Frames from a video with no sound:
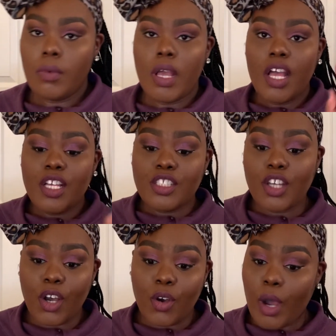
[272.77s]

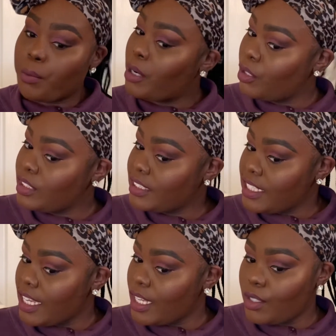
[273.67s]
So a
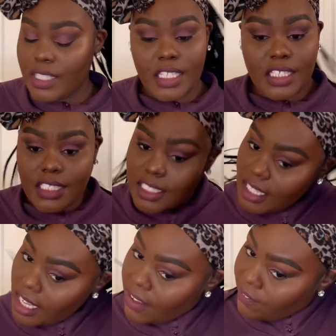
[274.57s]
ponytail is
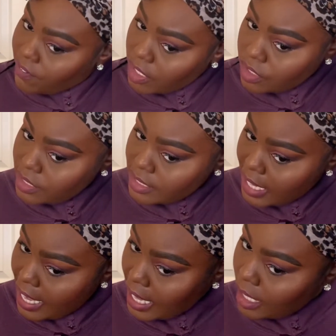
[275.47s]
the first
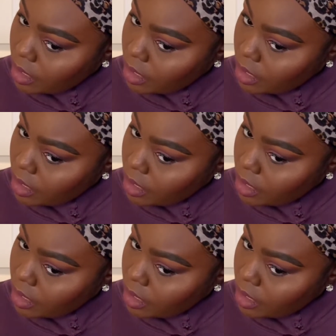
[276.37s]
style.